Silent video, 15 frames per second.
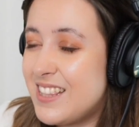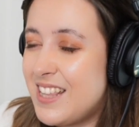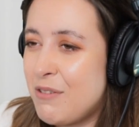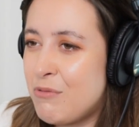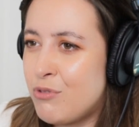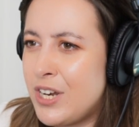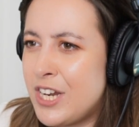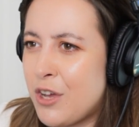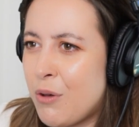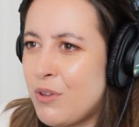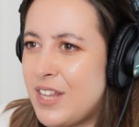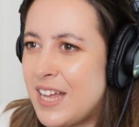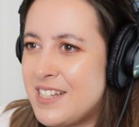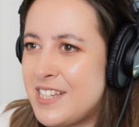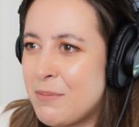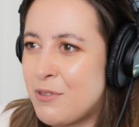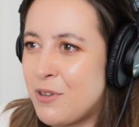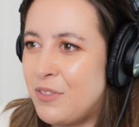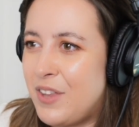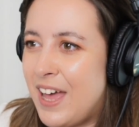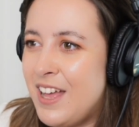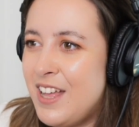They really go on that
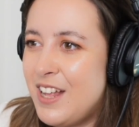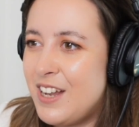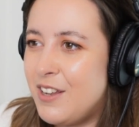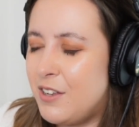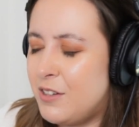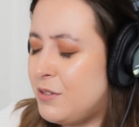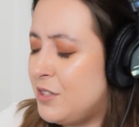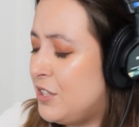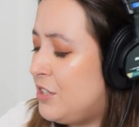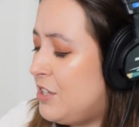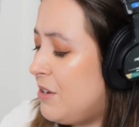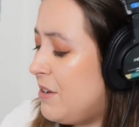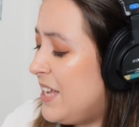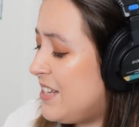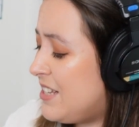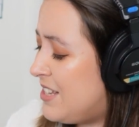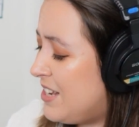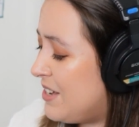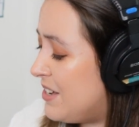diphthong there. Lord, what you doing